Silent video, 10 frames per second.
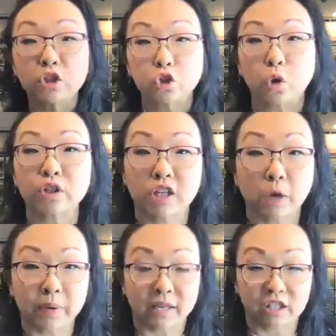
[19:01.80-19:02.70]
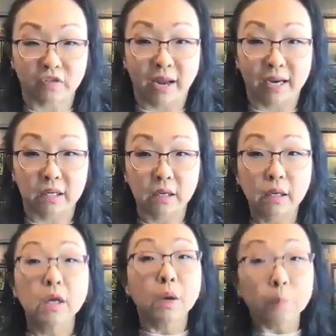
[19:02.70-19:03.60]
charge and helping us find.
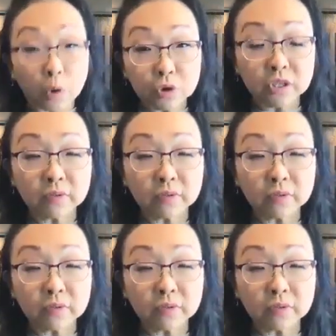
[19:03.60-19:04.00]
Most